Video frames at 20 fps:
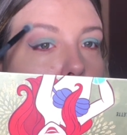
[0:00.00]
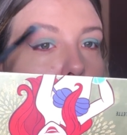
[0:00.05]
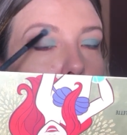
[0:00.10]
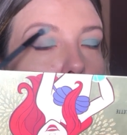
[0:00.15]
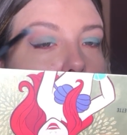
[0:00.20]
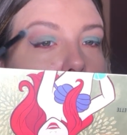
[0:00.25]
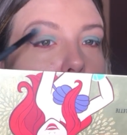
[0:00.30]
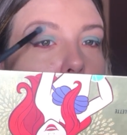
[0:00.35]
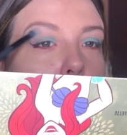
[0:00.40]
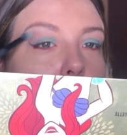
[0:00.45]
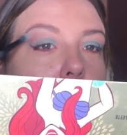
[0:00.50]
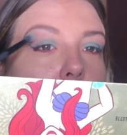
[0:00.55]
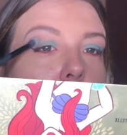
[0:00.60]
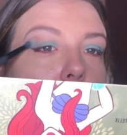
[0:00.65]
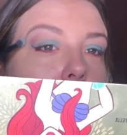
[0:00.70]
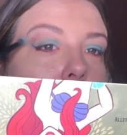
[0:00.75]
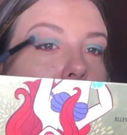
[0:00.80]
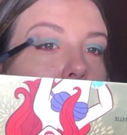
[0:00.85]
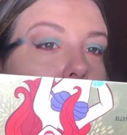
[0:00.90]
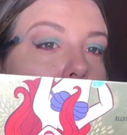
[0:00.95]
whether we
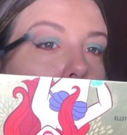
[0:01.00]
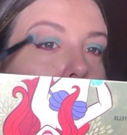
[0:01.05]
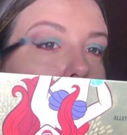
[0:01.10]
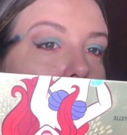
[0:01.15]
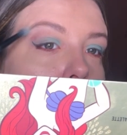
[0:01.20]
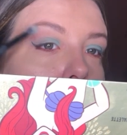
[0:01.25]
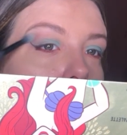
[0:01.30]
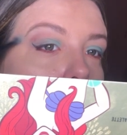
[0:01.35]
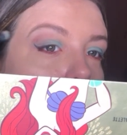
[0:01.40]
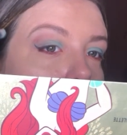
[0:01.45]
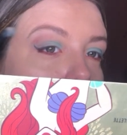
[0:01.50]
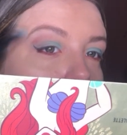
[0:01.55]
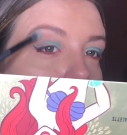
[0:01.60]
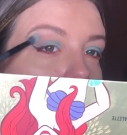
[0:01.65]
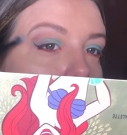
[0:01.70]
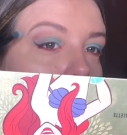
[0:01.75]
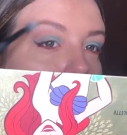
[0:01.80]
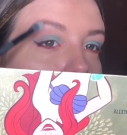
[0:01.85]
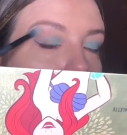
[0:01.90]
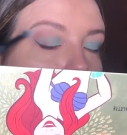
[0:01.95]
like it or not,
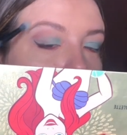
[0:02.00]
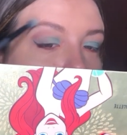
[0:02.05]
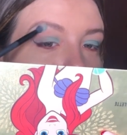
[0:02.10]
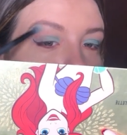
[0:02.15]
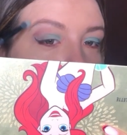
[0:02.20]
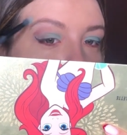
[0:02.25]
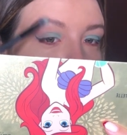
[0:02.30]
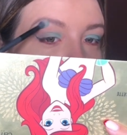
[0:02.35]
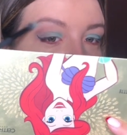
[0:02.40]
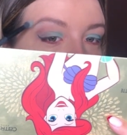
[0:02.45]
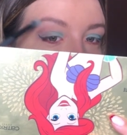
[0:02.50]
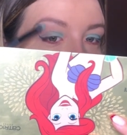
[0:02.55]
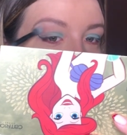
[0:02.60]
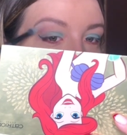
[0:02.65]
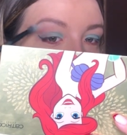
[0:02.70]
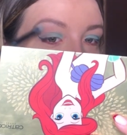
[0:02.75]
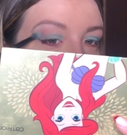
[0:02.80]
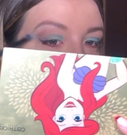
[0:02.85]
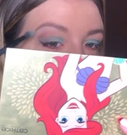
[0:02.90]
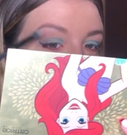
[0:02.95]
we need to find a
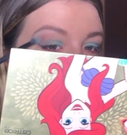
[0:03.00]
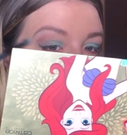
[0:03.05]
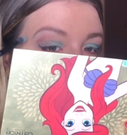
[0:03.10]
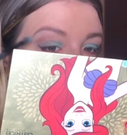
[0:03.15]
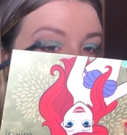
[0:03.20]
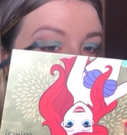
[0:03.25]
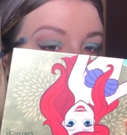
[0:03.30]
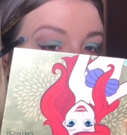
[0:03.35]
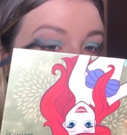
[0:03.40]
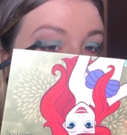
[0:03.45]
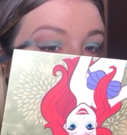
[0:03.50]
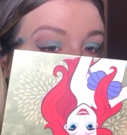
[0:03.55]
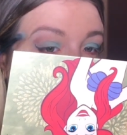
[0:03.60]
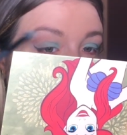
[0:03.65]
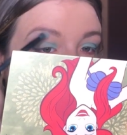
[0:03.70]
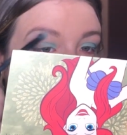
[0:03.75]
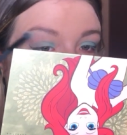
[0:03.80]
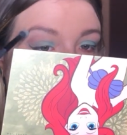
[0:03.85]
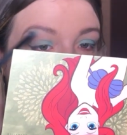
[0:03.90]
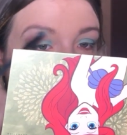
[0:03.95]
substitute. Even if you
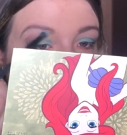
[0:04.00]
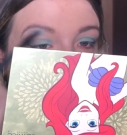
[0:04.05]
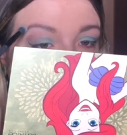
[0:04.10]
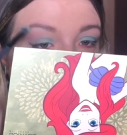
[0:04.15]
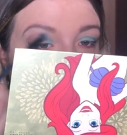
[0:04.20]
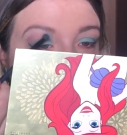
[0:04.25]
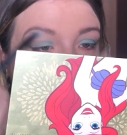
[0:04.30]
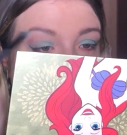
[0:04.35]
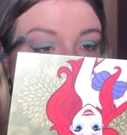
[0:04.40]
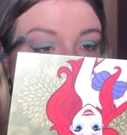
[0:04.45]
are like